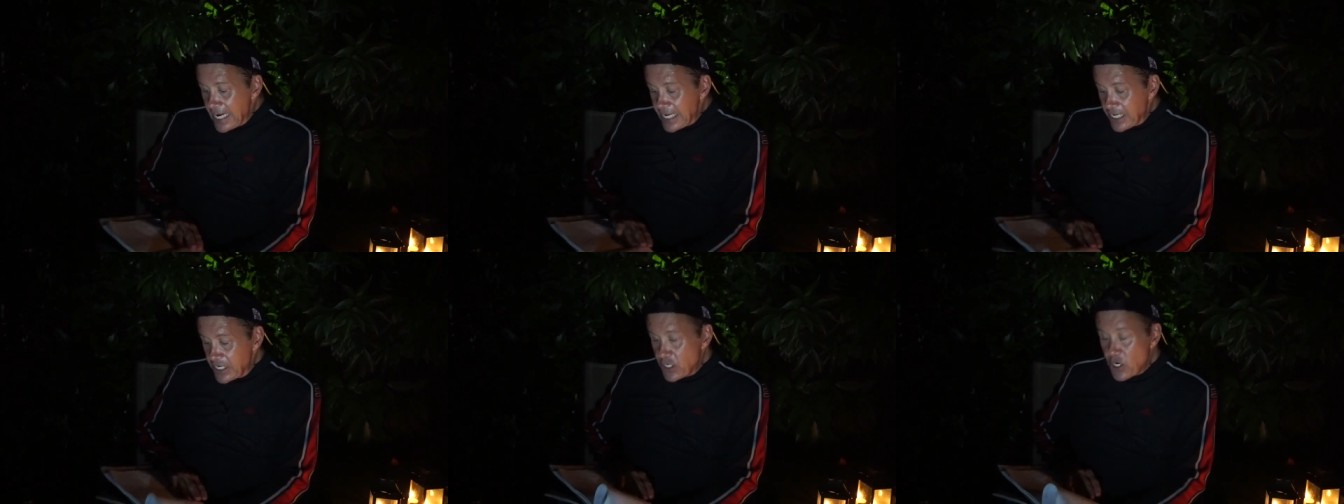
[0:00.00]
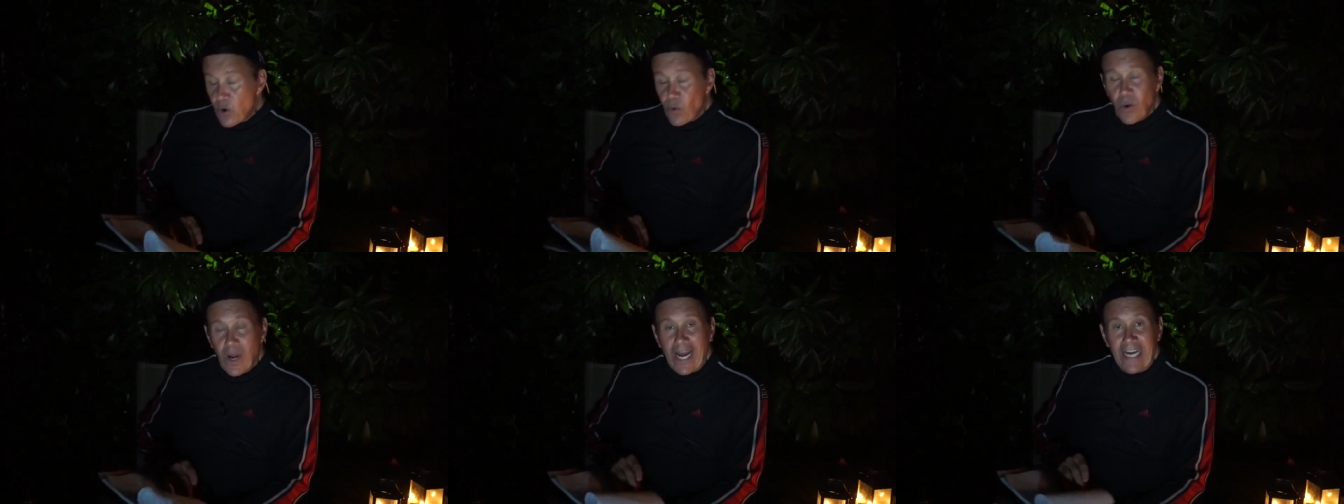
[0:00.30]
You
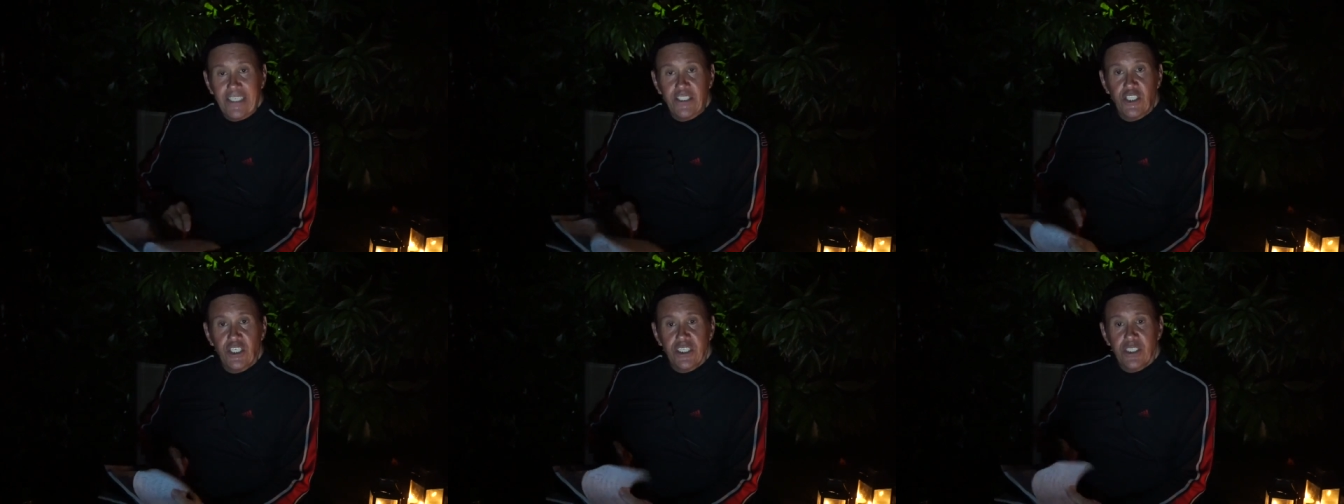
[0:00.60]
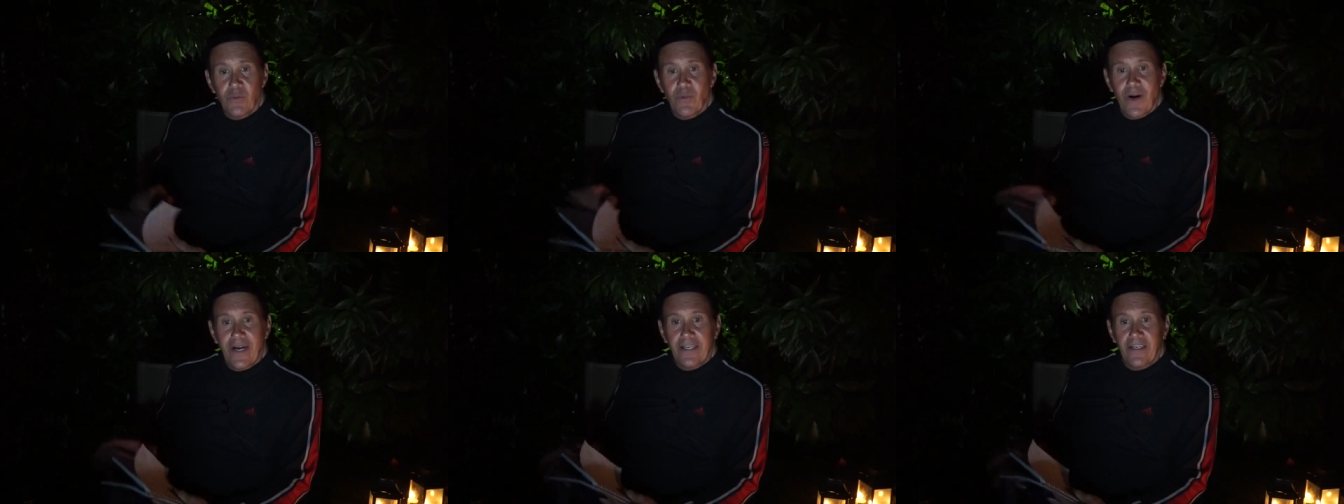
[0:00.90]
know, I
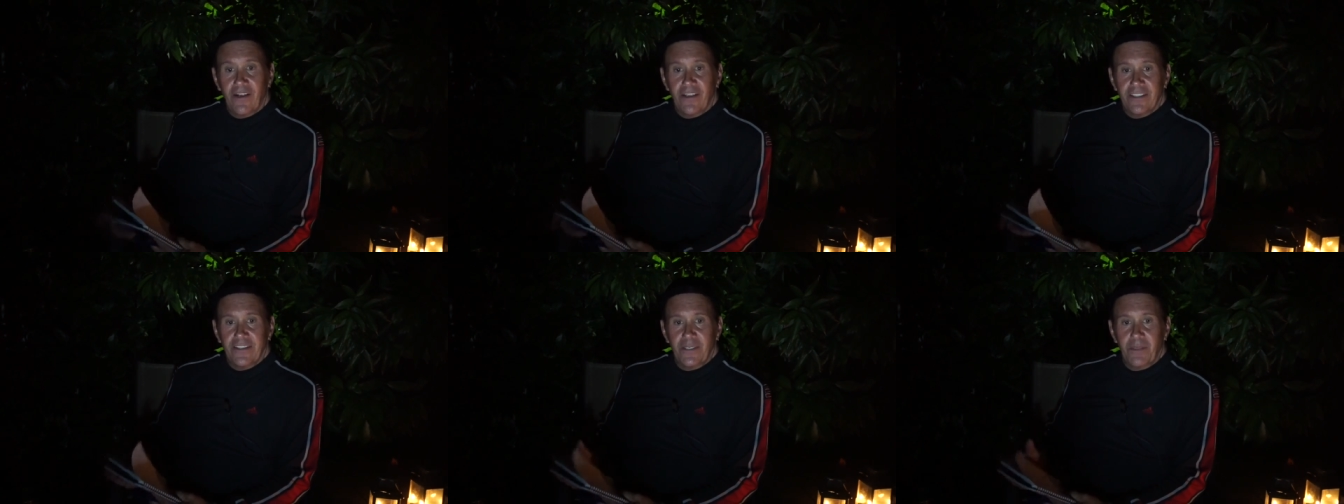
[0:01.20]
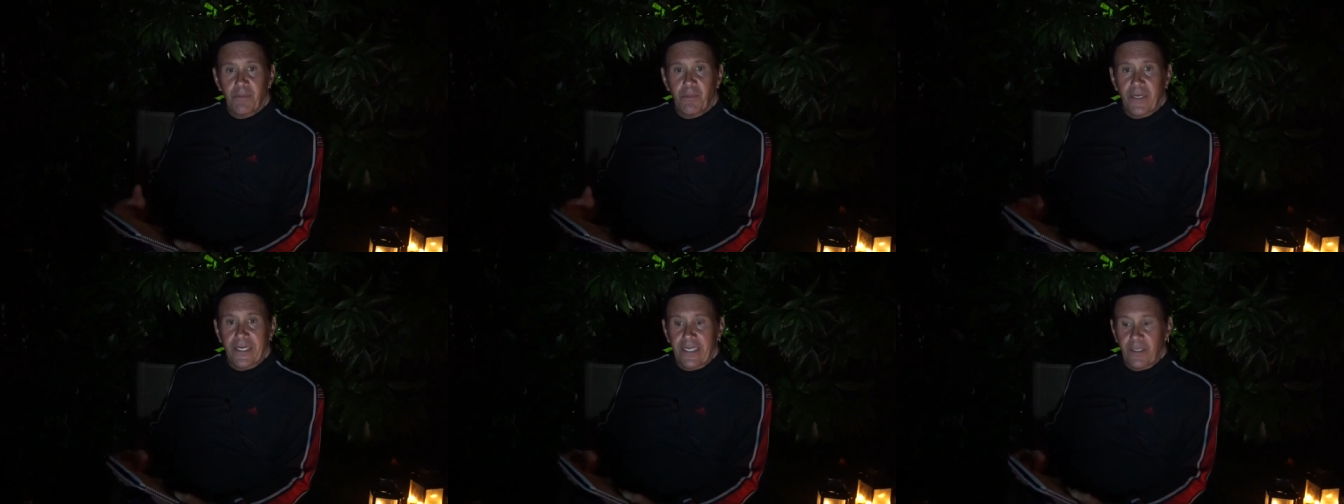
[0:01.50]
just want to
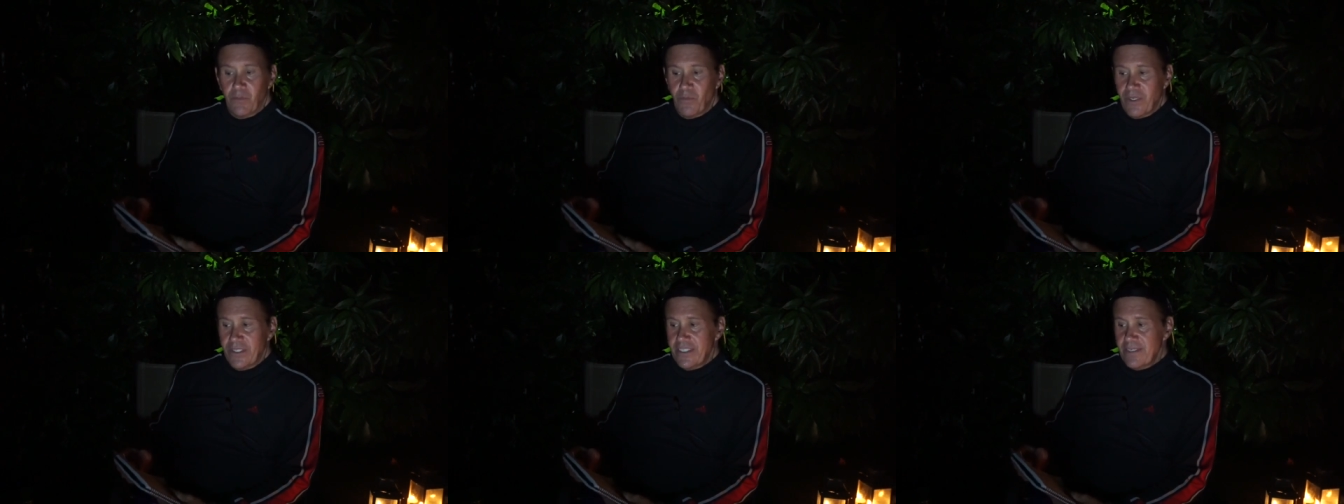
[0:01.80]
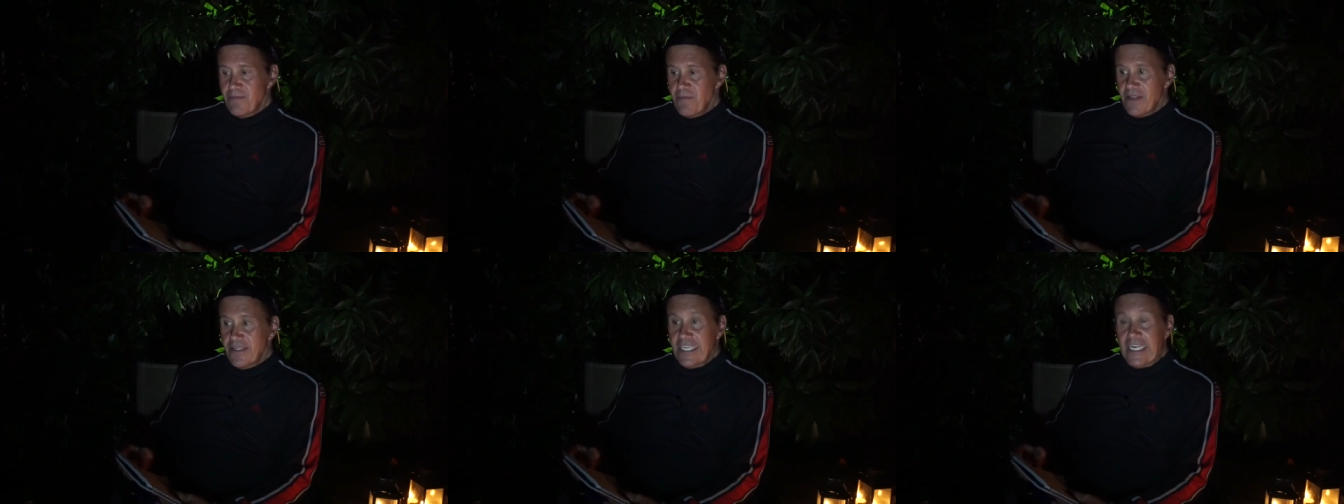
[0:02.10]
also bring in one
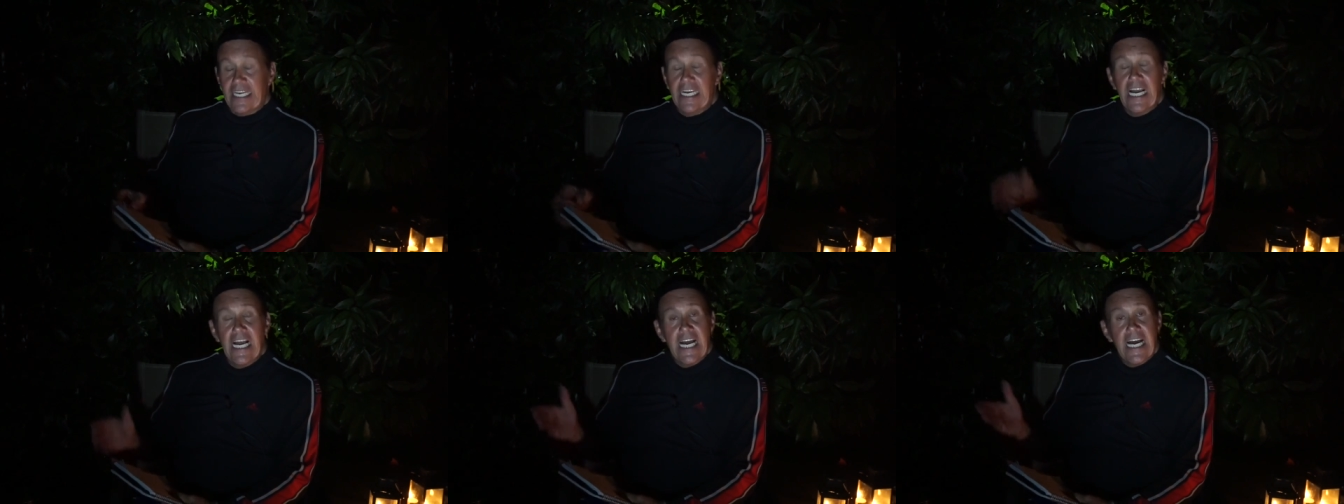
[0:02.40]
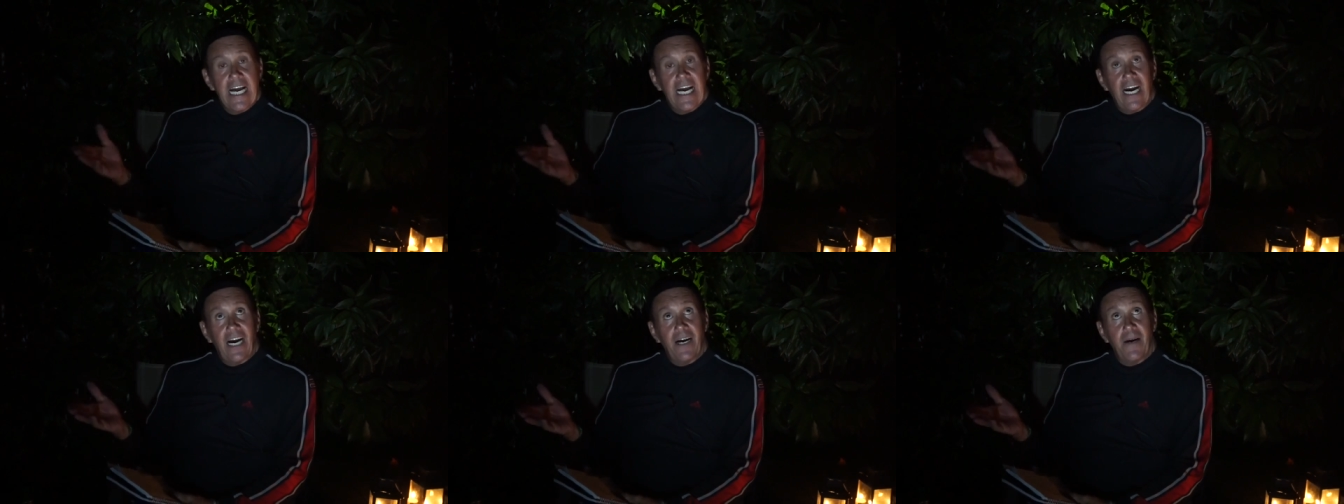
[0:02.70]
small thing.
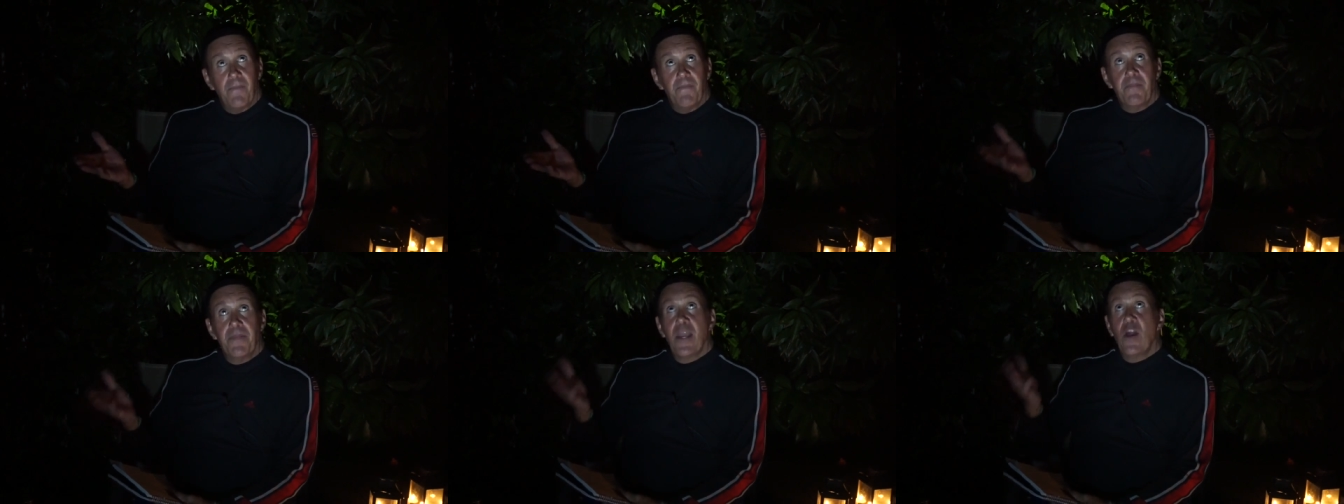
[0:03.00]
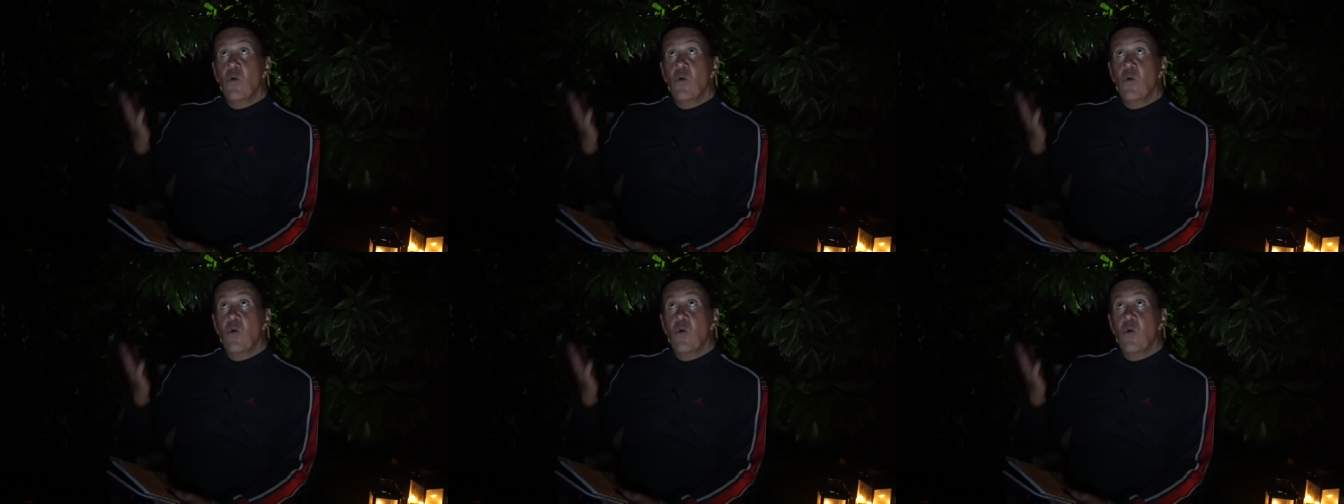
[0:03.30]
Um,